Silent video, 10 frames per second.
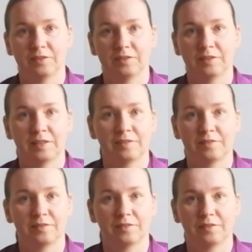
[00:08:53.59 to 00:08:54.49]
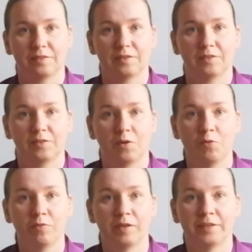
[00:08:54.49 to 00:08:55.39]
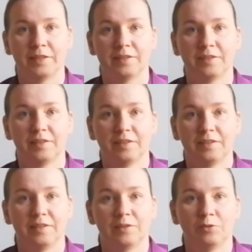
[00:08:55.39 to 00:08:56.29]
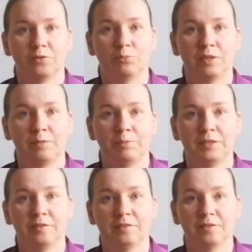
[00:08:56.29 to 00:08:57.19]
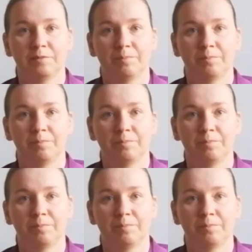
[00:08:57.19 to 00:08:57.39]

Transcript: that's over there. There is really peace.